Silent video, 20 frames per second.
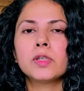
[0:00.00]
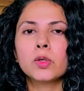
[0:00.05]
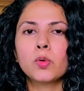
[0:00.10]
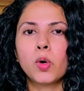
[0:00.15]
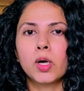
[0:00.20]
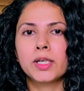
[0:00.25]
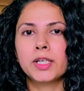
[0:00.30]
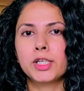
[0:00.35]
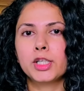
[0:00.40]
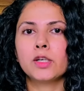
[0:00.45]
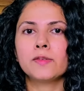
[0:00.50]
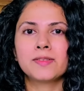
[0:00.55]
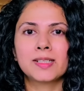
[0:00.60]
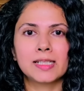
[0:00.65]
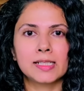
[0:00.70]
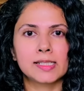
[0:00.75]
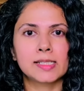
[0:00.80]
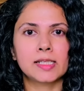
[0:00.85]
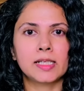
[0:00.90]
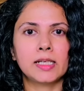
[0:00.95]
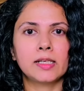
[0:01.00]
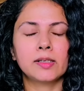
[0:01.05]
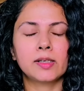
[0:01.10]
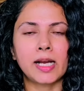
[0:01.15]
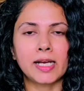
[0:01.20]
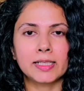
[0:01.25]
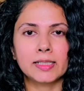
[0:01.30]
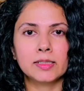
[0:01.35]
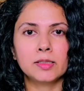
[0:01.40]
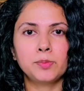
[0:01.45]
a quantity of glycerin
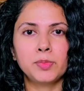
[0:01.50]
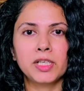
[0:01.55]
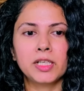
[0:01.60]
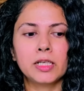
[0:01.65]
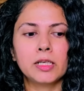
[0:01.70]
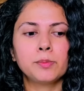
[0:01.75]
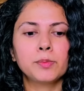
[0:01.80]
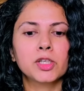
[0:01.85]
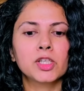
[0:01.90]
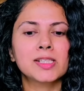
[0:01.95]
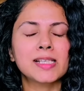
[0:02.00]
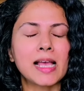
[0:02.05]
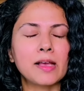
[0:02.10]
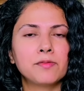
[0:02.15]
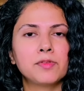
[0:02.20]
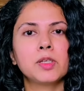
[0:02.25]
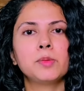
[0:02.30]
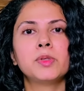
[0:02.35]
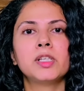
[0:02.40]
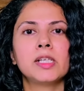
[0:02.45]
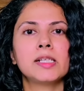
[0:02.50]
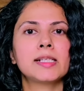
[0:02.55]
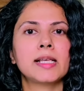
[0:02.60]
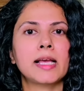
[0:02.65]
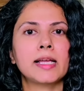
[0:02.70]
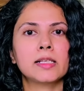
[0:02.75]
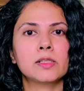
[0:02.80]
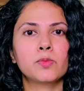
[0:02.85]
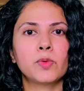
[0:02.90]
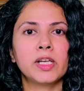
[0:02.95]
right in the beginning because everybody's
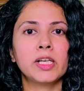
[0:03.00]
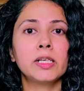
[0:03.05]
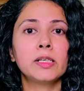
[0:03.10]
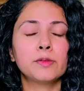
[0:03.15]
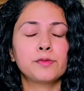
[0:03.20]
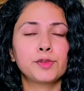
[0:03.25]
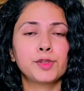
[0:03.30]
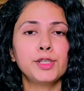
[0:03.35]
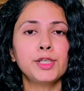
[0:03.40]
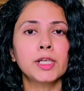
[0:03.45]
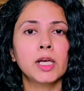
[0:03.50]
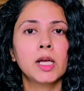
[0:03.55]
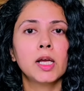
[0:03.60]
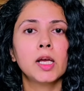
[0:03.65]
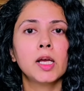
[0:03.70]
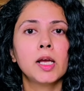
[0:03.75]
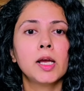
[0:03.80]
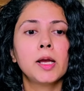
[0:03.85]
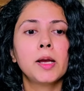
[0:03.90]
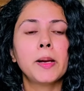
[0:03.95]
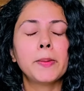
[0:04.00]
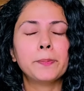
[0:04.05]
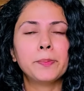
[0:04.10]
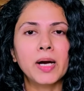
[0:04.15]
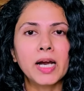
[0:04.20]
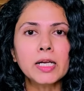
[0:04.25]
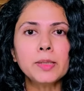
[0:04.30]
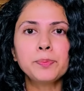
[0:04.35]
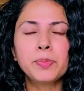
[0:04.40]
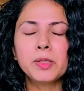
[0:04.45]
hair is very different.
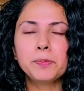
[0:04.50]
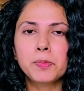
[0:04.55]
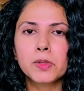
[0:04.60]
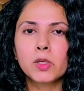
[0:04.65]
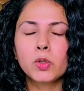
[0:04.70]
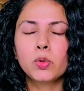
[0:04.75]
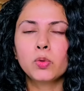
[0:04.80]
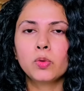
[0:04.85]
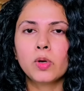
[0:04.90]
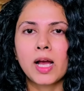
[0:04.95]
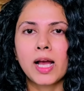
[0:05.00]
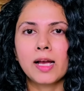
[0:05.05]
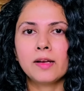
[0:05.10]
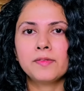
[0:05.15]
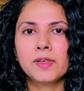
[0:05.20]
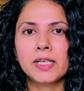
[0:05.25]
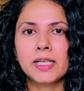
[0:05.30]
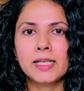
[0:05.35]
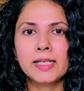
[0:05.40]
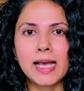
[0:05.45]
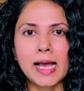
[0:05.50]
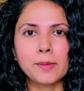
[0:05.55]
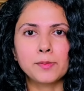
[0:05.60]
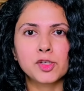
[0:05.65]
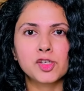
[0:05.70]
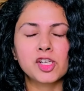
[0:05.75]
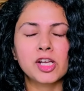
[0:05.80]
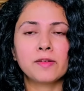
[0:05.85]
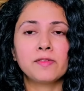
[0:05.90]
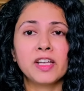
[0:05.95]
But people who have very
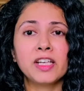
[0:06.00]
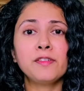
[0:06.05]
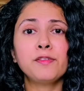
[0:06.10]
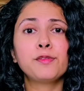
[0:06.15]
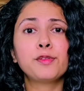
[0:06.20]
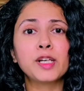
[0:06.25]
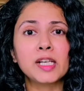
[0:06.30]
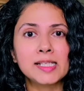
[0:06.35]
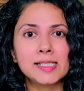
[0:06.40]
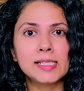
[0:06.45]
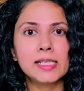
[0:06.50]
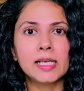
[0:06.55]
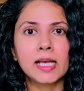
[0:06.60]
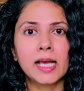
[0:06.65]
damaged hair, very frizzy